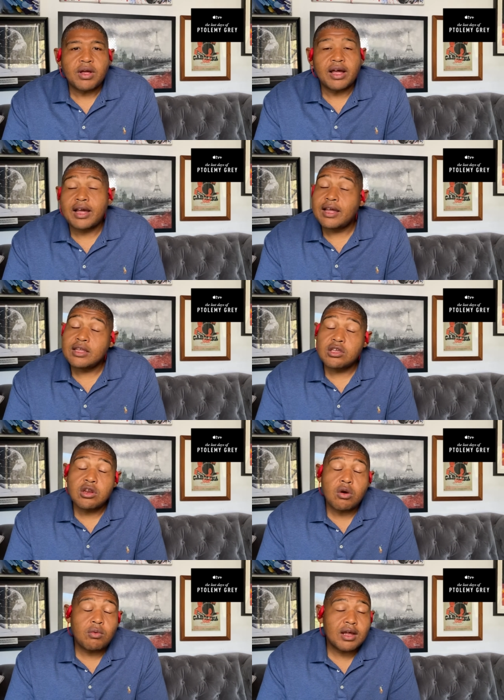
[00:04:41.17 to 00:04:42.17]
uh, you
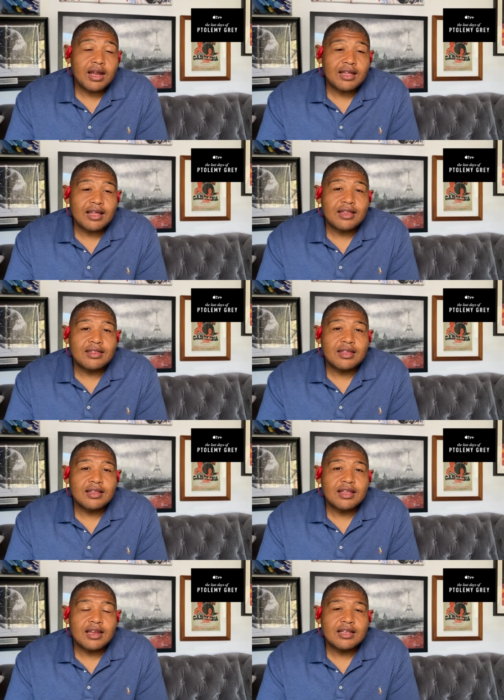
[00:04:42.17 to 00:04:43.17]
know what I, I
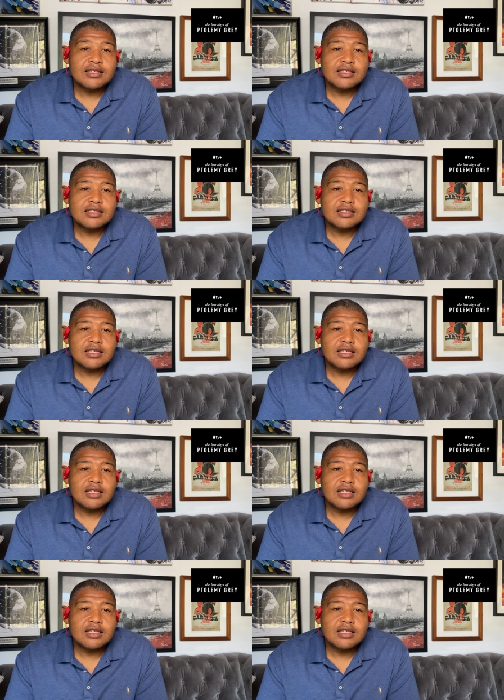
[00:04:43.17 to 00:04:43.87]
think that it's